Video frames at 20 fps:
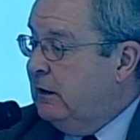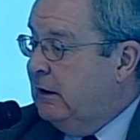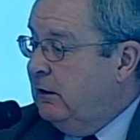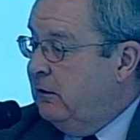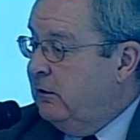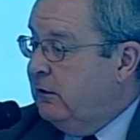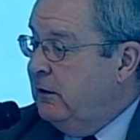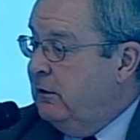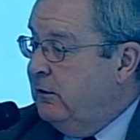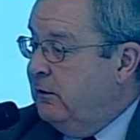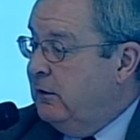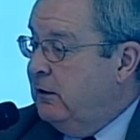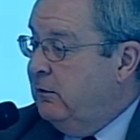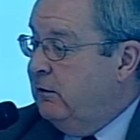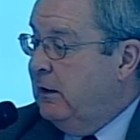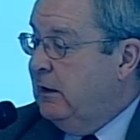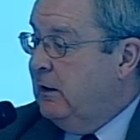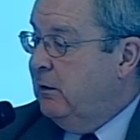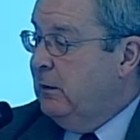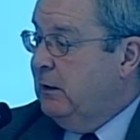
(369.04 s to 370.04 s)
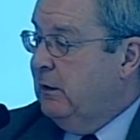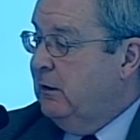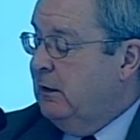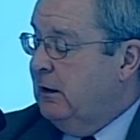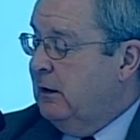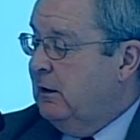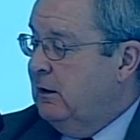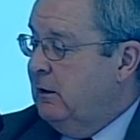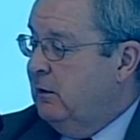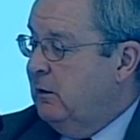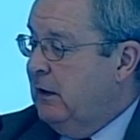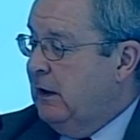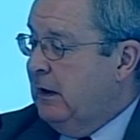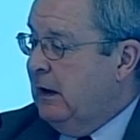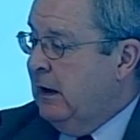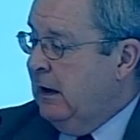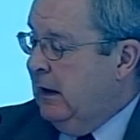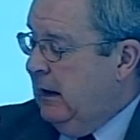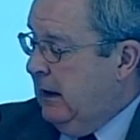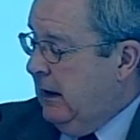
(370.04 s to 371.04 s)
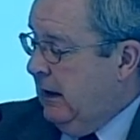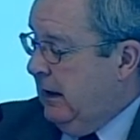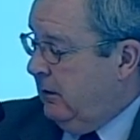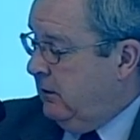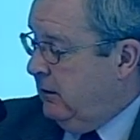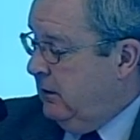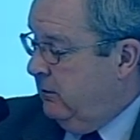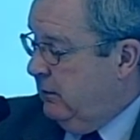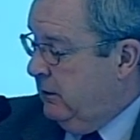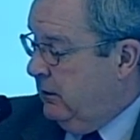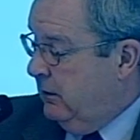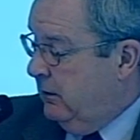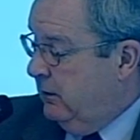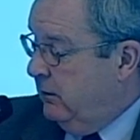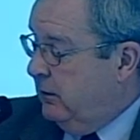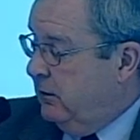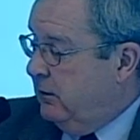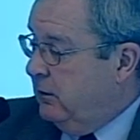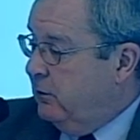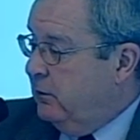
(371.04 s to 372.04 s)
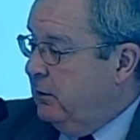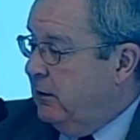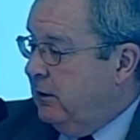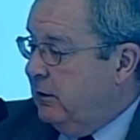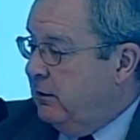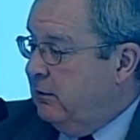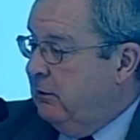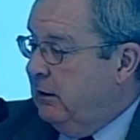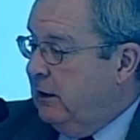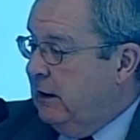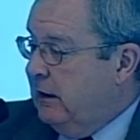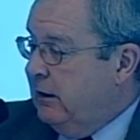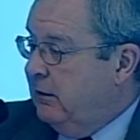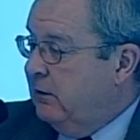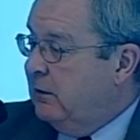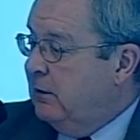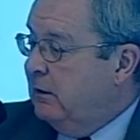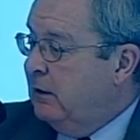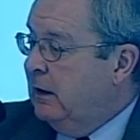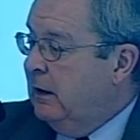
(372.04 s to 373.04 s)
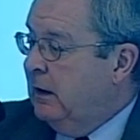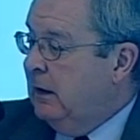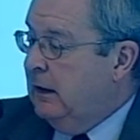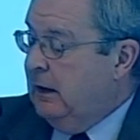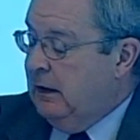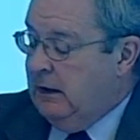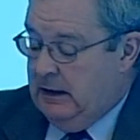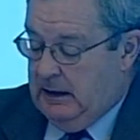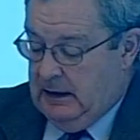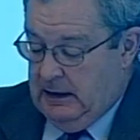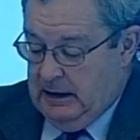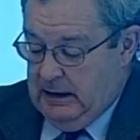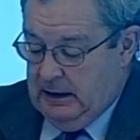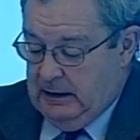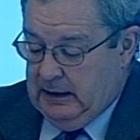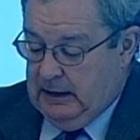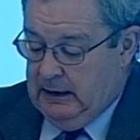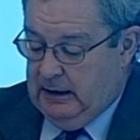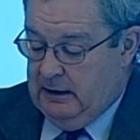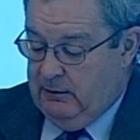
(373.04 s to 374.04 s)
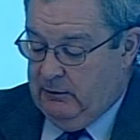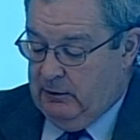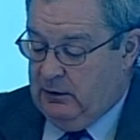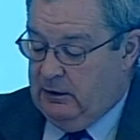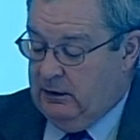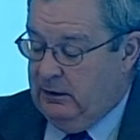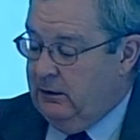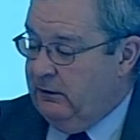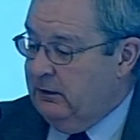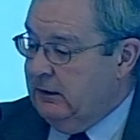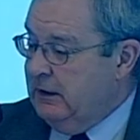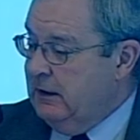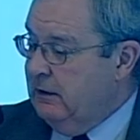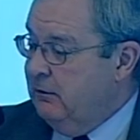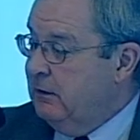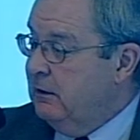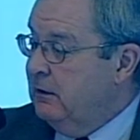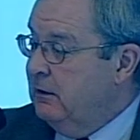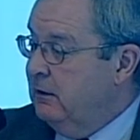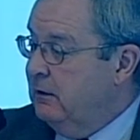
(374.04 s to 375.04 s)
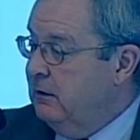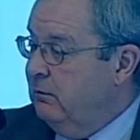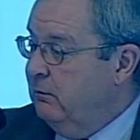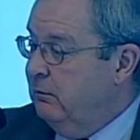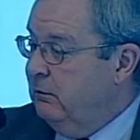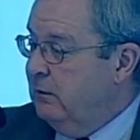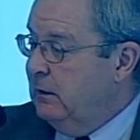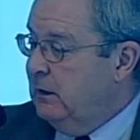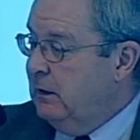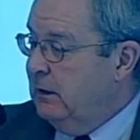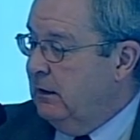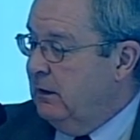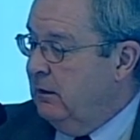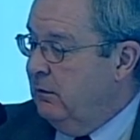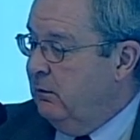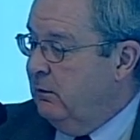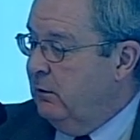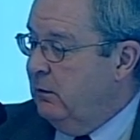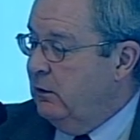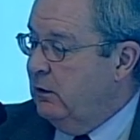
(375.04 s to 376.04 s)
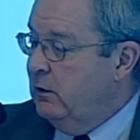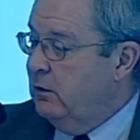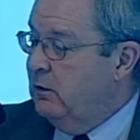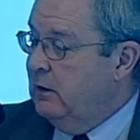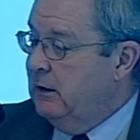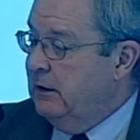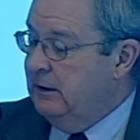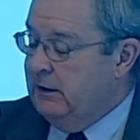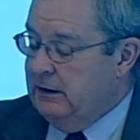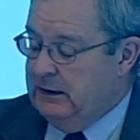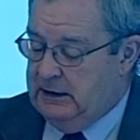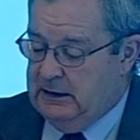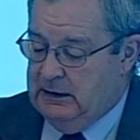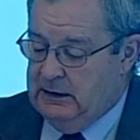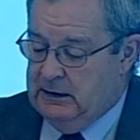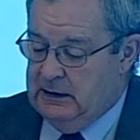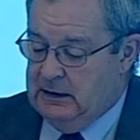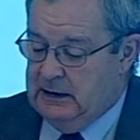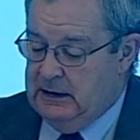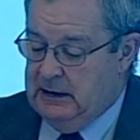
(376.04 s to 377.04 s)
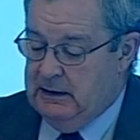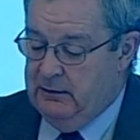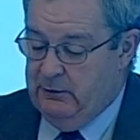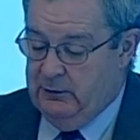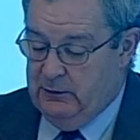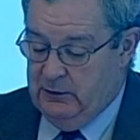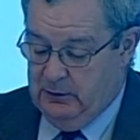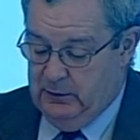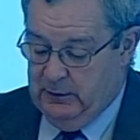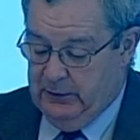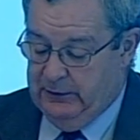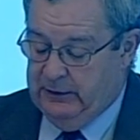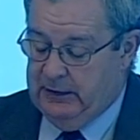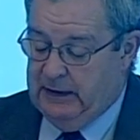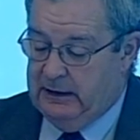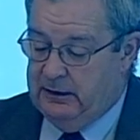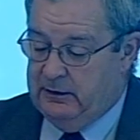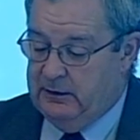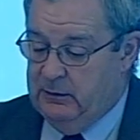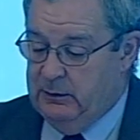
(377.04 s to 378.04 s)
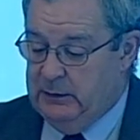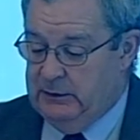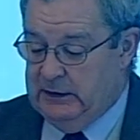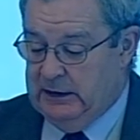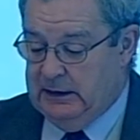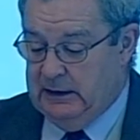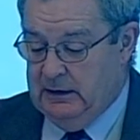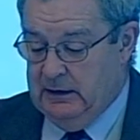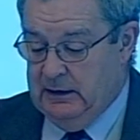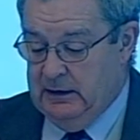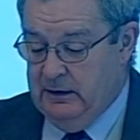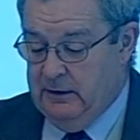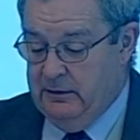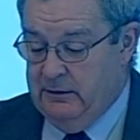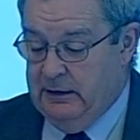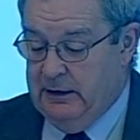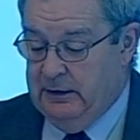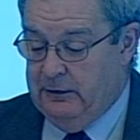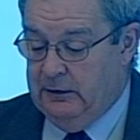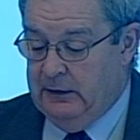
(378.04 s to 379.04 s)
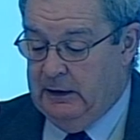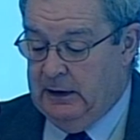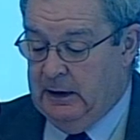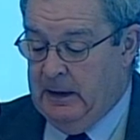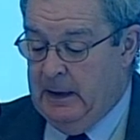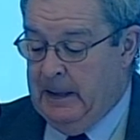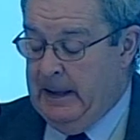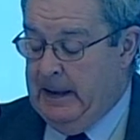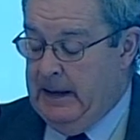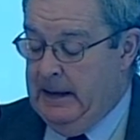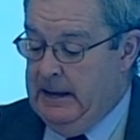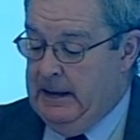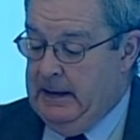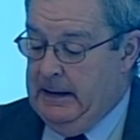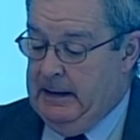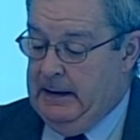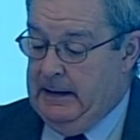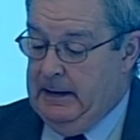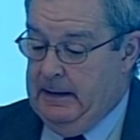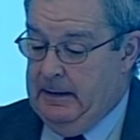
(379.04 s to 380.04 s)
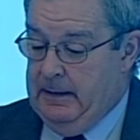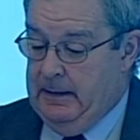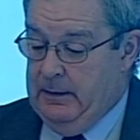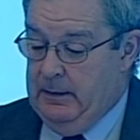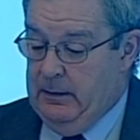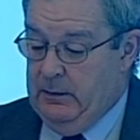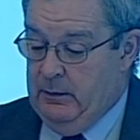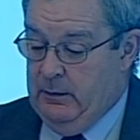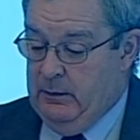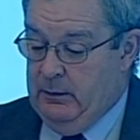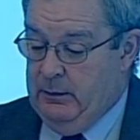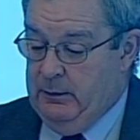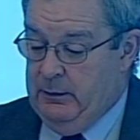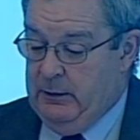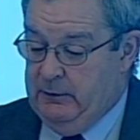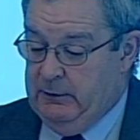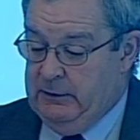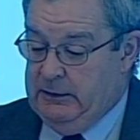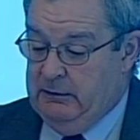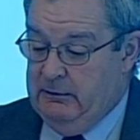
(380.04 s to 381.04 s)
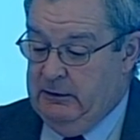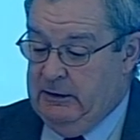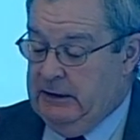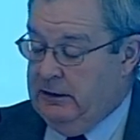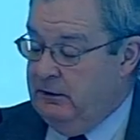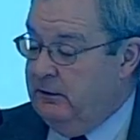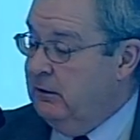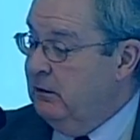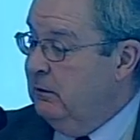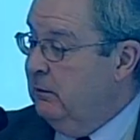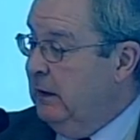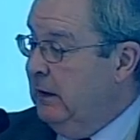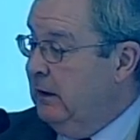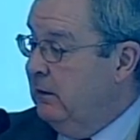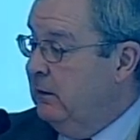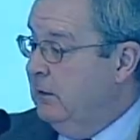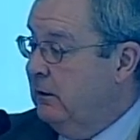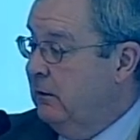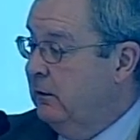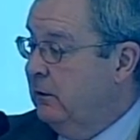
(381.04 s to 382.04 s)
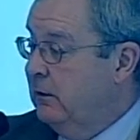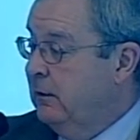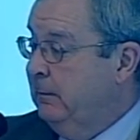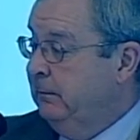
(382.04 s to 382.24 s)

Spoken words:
skills development, including activities that are work-related, can have a significant role, I think, in the informal sector, and particularly in addressing poverty reduction matters.